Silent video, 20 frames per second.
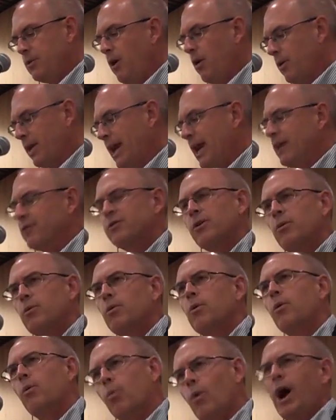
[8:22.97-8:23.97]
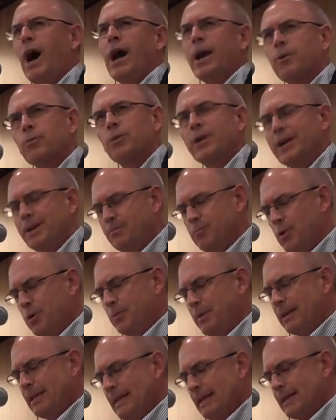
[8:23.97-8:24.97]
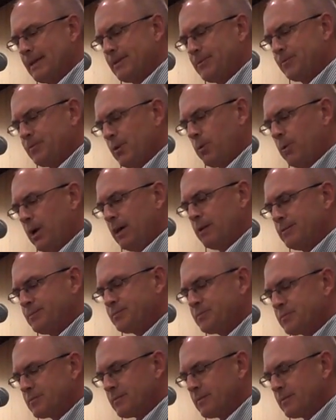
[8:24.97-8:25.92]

Okay, so why read Moby Dick? Well,